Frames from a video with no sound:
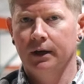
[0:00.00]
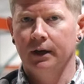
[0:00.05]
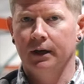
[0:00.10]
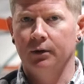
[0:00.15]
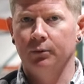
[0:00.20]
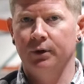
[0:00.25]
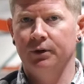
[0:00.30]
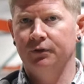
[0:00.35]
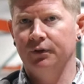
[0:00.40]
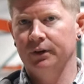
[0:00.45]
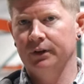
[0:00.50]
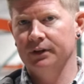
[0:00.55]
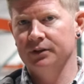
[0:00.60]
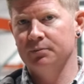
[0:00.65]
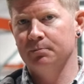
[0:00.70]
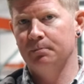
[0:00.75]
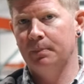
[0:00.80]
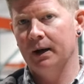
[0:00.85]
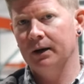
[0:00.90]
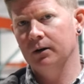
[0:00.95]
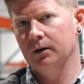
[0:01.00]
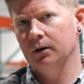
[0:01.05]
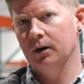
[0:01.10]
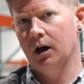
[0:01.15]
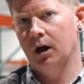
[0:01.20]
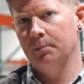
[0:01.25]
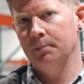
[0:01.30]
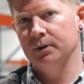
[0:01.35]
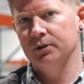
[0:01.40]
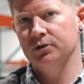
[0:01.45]
And we feel it's better
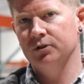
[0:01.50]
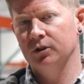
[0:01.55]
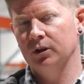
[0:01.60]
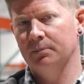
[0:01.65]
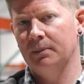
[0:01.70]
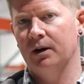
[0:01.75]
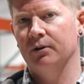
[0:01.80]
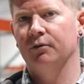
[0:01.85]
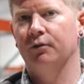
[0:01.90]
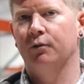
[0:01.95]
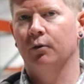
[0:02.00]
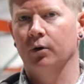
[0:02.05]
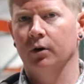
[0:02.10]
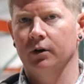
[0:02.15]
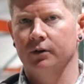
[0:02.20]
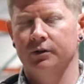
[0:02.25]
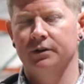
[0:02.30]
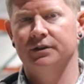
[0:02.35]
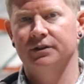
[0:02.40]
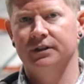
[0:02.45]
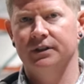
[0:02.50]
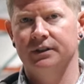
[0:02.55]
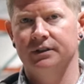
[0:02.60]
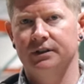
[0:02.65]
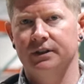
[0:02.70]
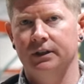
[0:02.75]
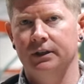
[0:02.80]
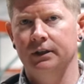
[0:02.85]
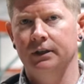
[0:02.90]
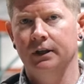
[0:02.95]
up until about
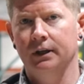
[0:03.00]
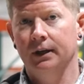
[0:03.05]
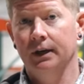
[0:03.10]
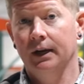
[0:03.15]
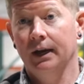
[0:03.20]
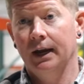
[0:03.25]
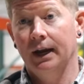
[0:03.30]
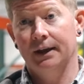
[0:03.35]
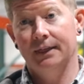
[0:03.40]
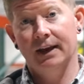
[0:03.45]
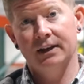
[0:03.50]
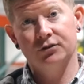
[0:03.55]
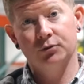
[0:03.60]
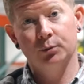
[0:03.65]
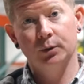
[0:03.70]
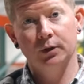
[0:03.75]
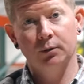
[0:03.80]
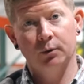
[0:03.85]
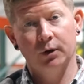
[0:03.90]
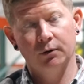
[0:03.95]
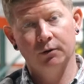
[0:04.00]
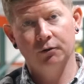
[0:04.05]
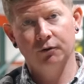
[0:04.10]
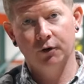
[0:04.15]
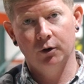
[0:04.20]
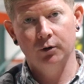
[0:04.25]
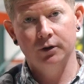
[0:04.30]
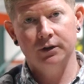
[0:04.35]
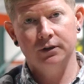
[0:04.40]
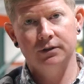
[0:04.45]
400cc, and that's really where we're
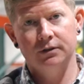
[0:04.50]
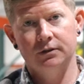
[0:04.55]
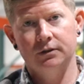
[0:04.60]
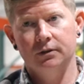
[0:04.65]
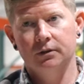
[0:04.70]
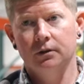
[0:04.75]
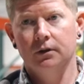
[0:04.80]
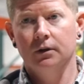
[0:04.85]
focused.